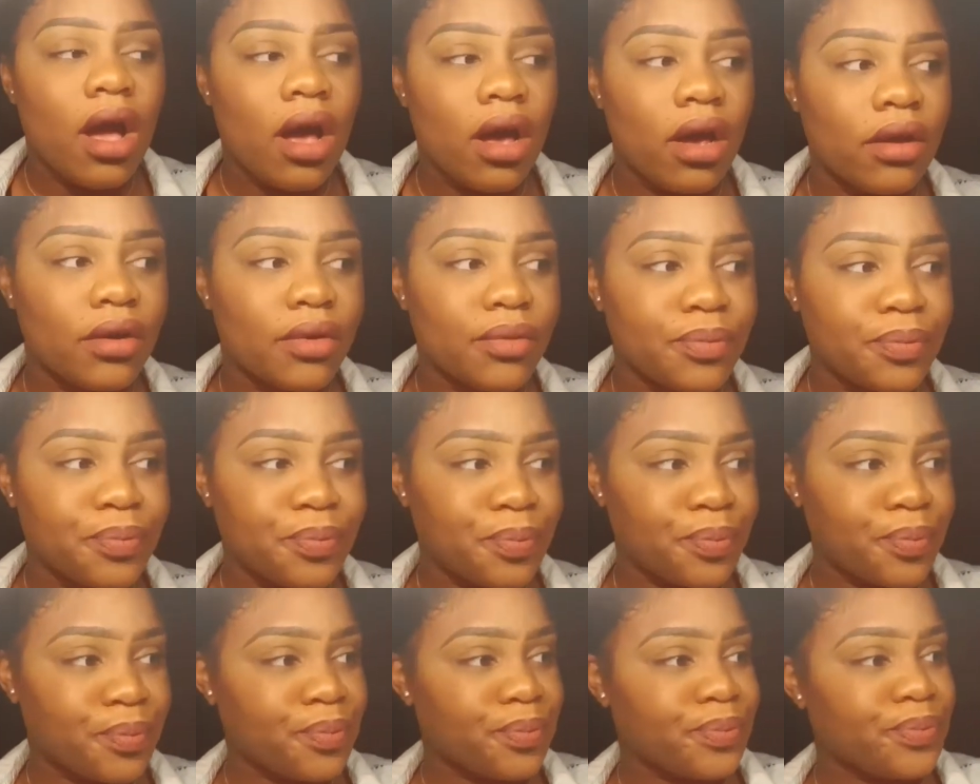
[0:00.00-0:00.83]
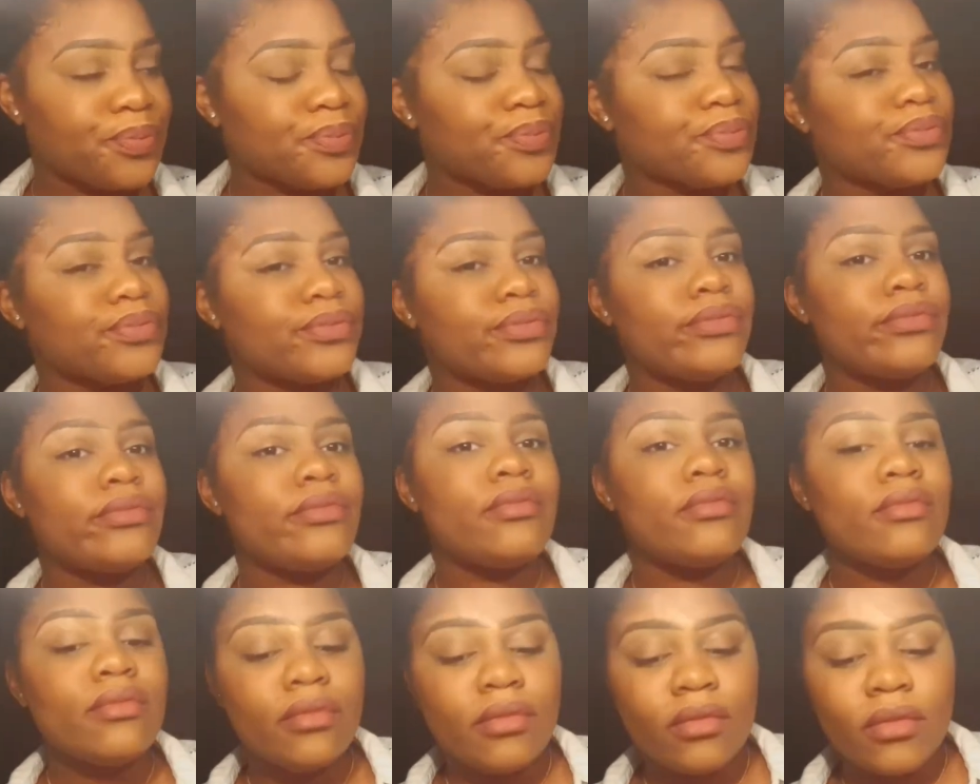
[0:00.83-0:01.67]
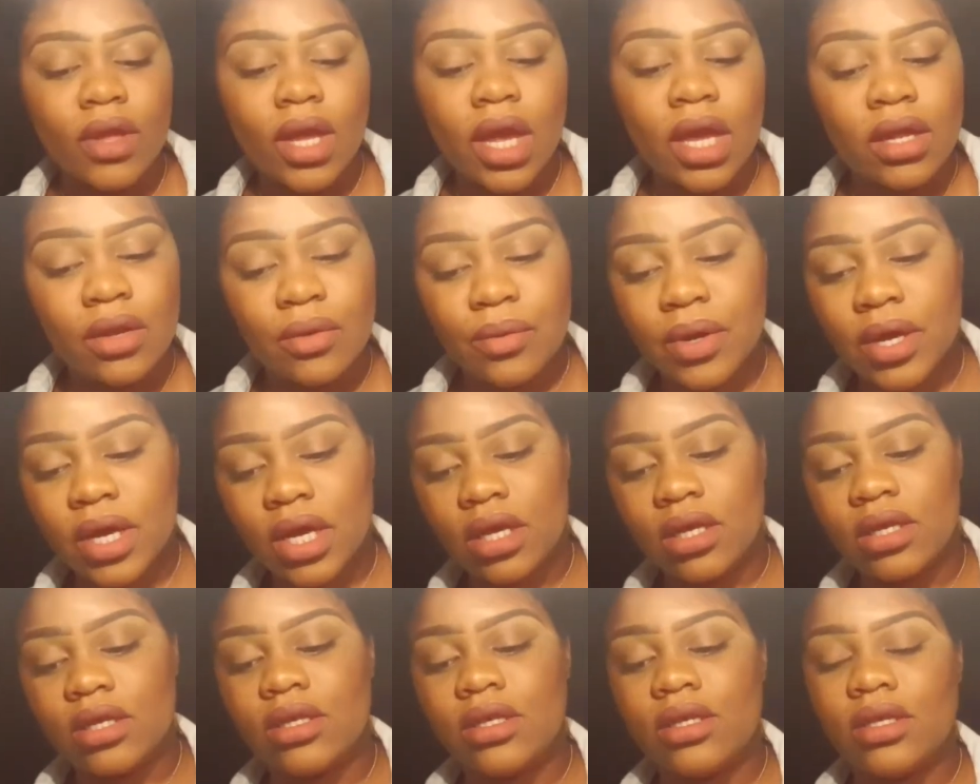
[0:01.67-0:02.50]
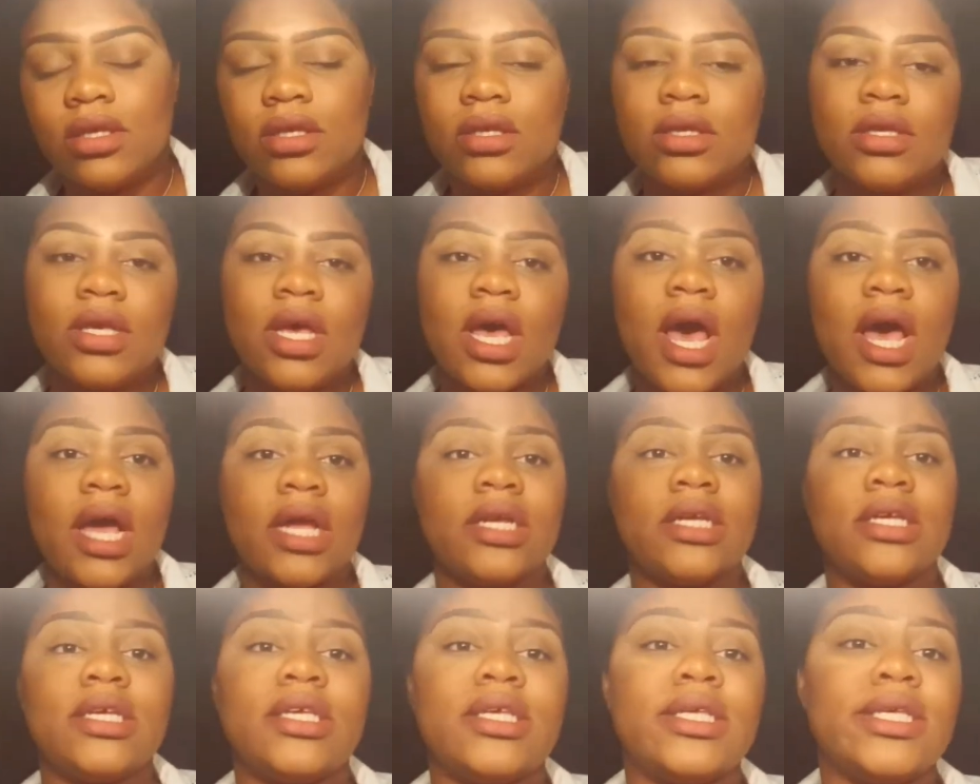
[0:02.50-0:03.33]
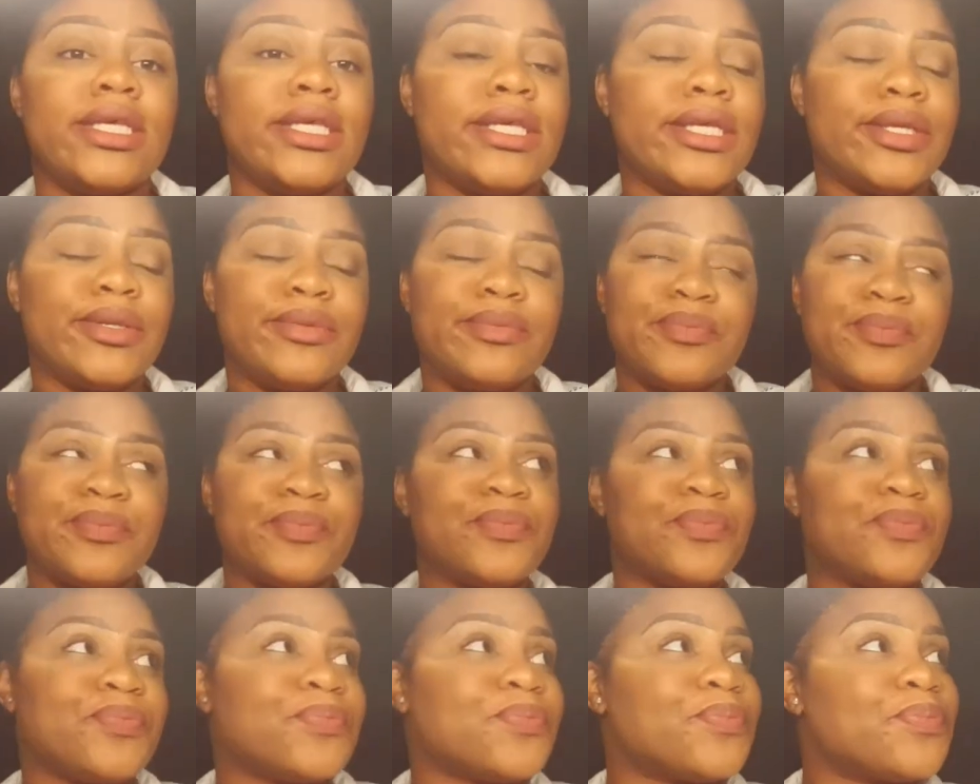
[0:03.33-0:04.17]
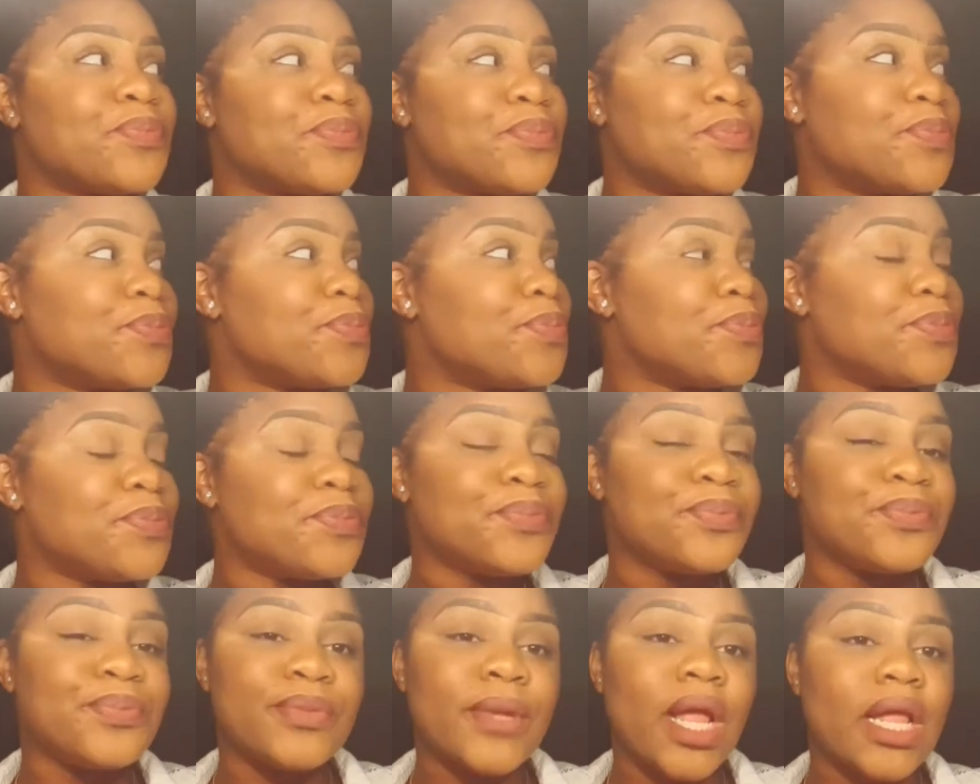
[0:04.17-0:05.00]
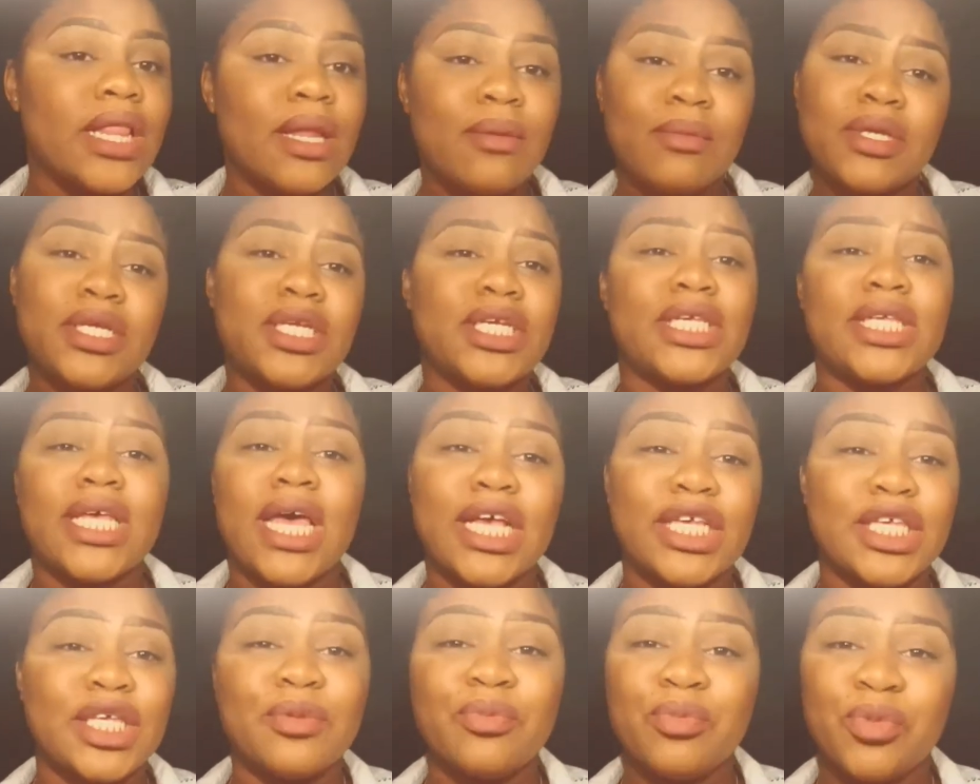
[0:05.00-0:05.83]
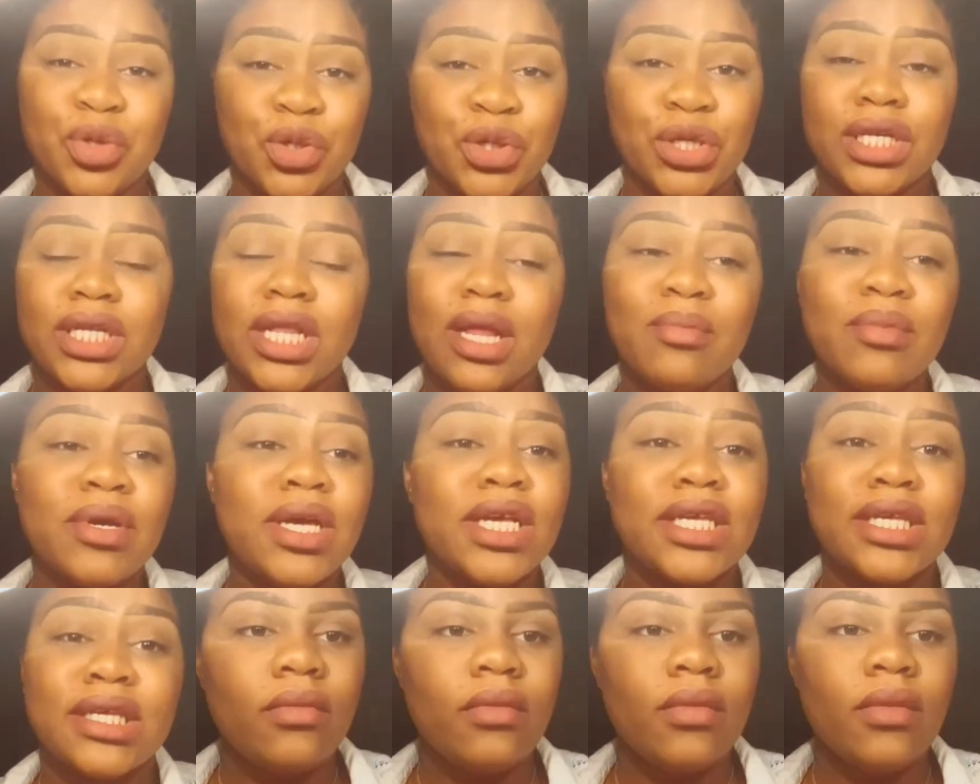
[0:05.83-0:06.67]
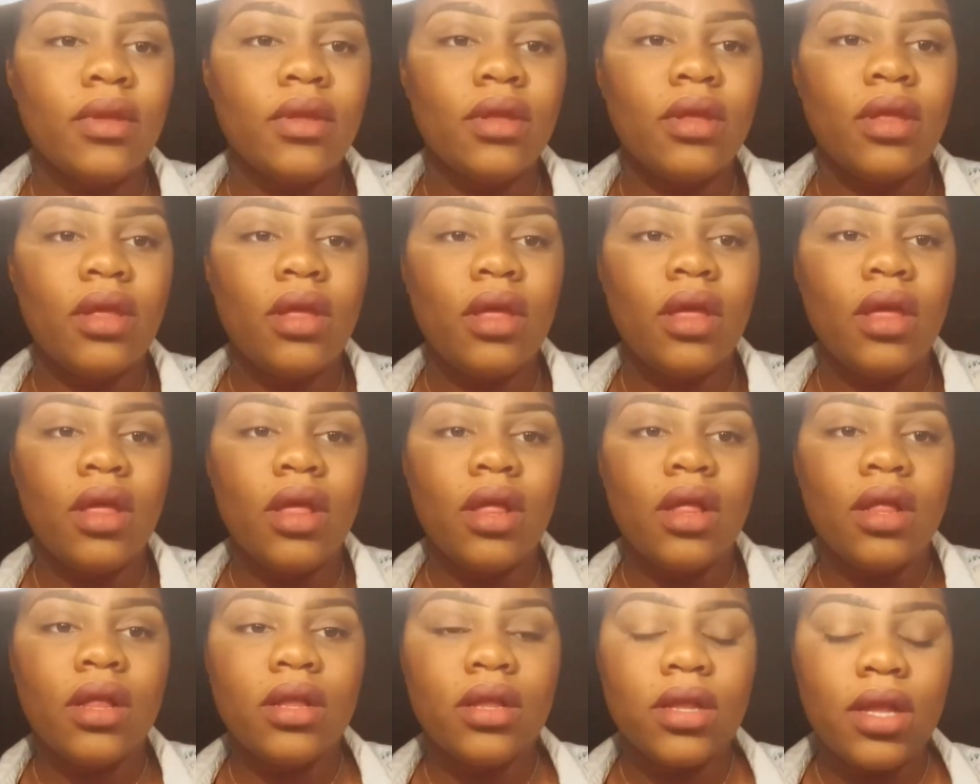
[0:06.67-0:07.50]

Anyways, let me just get some drink. Let me get something to drink.